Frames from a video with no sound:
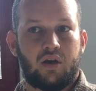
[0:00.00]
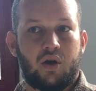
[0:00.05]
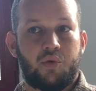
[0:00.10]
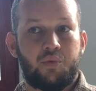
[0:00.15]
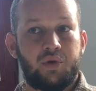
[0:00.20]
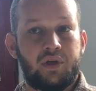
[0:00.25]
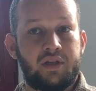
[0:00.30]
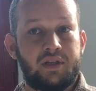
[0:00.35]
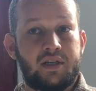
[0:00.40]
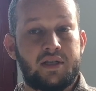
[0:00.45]

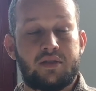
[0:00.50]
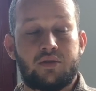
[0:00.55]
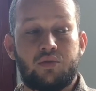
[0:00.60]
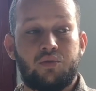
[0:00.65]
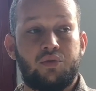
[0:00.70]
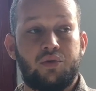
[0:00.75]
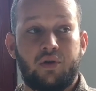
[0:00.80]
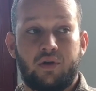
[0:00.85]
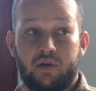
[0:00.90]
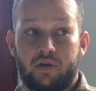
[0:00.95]
willingness to
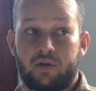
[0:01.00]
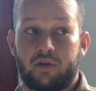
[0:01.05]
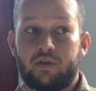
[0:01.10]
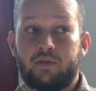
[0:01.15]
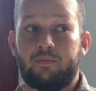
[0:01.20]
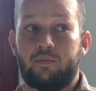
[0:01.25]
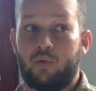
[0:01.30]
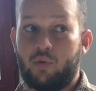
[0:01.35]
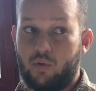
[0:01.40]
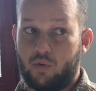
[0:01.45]
learn
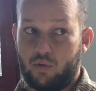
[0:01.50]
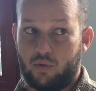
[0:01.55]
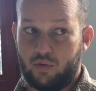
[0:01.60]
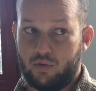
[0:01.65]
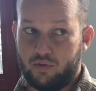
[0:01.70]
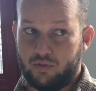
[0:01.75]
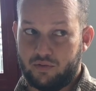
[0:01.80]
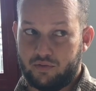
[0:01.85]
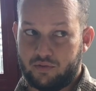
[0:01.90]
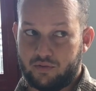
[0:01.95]
more,
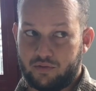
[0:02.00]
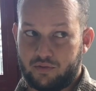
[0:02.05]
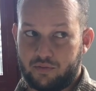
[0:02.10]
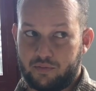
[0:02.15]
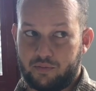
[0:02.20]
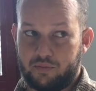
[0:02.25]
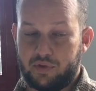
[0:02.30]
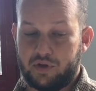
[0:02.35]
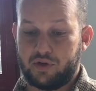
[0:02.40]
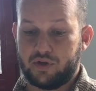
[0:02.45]

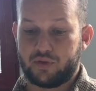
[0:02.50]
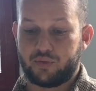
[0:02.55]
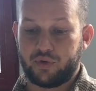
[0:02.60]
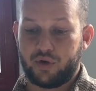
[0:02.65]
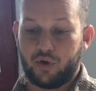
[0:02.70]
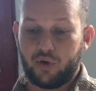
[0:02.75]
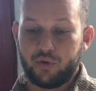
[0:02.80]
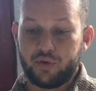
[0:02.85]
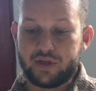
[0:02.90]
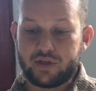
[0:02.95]
because we're
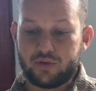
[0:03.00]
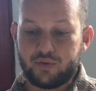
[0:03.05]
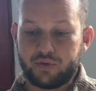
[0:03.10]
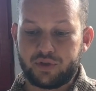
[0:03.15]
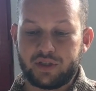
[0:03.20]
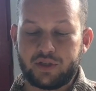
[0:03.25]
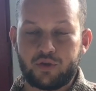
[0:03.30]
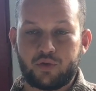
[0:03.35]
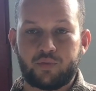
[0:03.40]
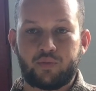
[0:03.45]
always
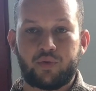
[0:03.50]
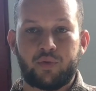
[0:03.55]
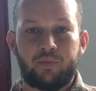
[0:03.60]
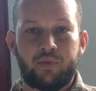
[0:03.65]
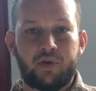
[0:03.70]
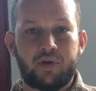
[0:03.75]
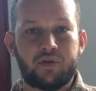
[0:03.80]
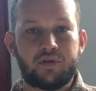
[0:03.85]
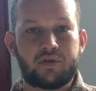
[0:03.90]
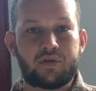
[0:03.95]
looking to
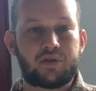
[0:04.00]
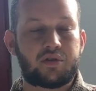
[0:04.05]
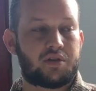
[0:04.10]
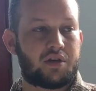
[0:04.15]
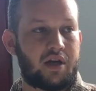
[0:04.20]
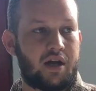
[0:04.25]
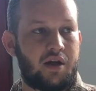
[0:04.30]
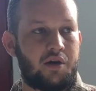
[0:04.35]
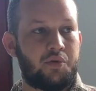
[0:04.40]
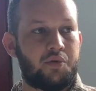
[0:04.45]
promote
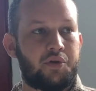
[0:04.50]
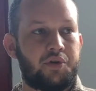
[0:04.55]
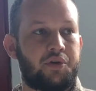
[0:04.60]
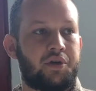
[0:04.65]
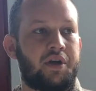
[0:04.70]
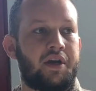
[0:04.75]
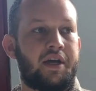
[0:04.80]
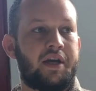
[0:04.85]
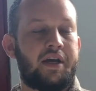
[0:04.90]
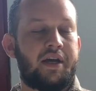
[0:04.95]
our
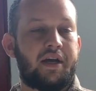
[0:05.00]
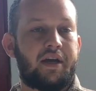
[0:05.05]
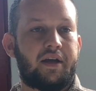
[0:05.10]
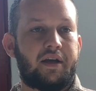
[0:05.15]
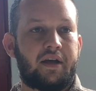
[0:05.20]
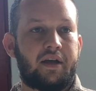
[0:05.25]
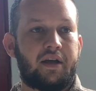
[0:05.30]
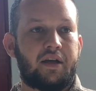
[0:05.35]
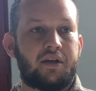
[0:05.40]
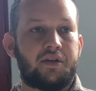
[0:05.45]

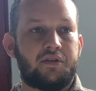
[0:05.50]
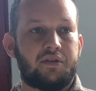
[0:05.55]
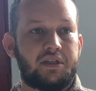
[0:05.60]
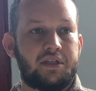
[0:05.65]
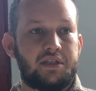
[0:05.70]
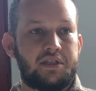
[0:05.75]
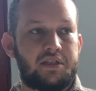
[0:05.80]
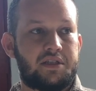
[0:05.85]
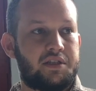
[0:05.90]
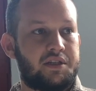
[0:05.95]

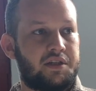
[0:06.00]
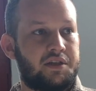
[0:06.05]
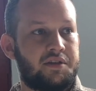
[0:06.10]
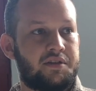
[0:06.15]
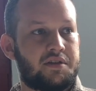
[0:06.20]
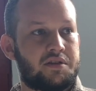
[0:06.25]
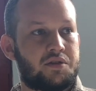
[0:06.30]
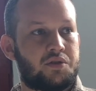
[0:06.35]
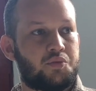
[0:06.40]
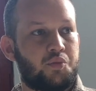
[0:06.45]
colleagues here in
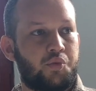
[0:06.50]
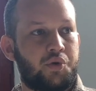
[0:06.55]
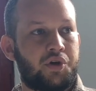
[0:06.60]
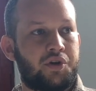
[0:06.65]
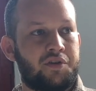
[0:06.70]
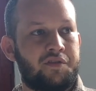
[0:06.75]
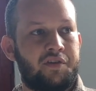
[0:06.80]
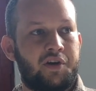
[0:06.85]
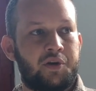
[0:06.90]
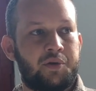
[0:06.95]
this work
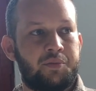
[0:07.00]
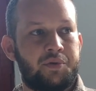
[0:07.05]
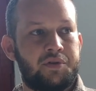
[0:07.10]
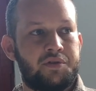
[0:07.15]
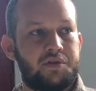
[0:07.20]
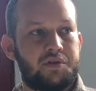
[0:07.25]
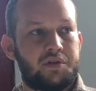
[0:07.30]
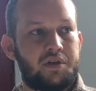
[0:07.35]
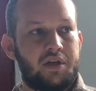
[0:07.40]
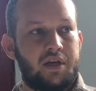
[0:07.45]

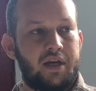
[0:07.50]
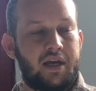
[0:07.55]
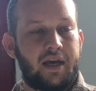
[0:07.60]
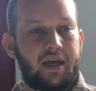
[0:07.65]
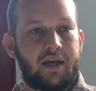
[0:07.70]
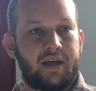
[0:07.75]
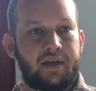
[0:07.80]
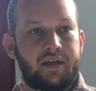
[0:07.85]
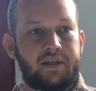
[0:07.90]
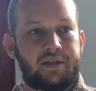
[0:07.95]
environment.
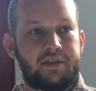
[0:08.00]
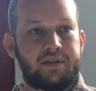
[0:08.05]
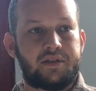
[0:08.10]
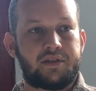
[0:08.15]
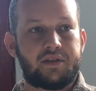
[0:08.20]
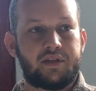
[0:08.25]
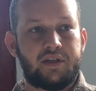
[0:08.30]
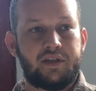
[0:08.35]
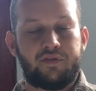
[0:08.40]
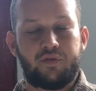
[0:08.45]
And
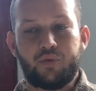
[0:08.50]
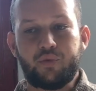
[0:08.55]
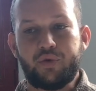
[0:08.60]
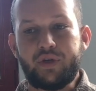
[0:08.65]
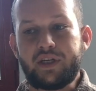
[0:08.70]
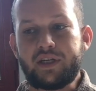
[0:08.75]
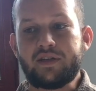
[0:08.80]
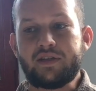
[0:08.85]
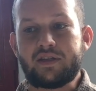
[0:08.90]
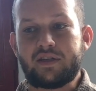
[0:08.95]
if we
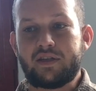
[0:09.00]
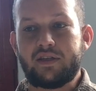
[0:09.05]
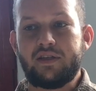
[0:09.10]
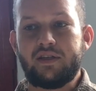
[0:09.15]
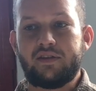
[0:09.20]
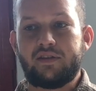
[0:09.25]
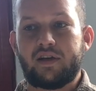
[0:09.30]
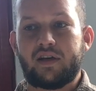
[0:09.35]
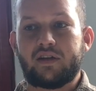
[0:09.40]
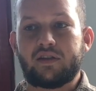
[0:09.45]
can see
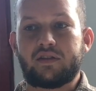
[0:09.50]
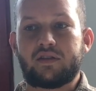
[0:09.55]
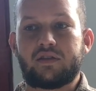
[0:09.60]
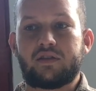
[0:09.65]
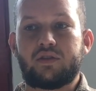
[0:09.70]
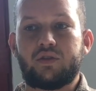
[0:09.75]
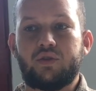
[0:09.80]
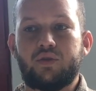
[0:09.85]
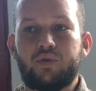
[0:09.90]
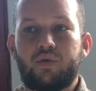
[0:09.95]
that
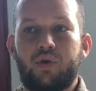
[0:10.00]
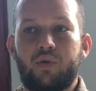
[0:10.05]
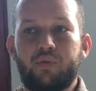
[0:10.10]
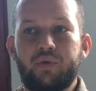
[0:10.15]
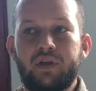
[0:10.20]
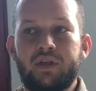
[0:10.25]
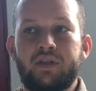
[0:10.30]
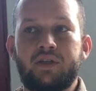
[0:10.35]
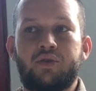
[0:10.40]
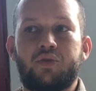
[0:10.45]
you are
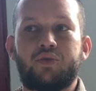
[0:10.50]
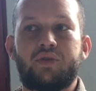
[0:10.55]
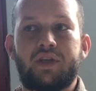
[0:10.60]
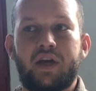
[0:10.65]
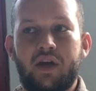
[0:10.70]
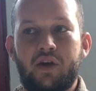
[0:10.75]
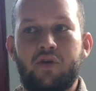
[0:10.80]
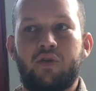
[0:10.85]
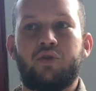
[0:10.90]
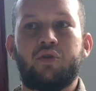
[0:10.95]
willing to
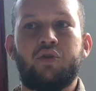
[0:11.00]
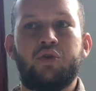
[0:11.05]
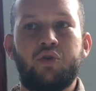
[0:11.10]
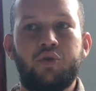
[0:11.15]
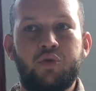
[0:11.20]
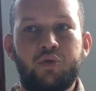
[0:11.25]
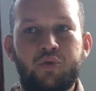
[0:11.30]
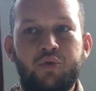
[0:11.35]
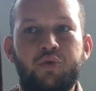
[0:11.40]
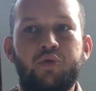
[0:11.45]
take on
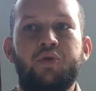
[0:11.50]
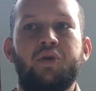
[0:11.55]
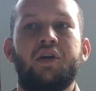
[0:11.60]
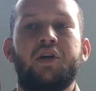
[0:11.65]
new